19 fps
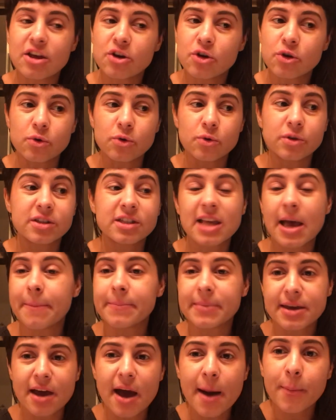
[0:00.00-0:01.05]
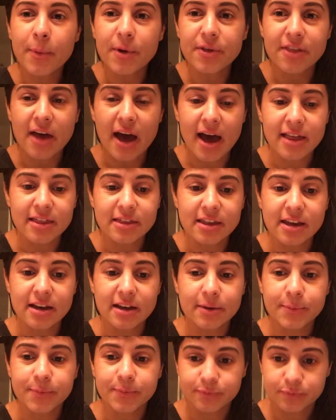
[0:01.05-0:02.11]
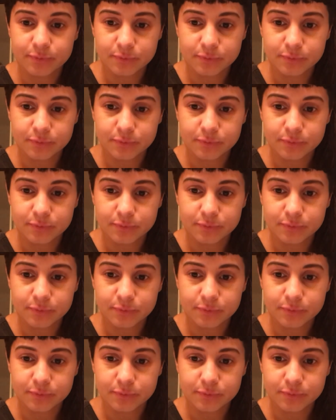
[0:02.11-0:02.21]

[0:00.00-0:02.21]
who set me up with that thing.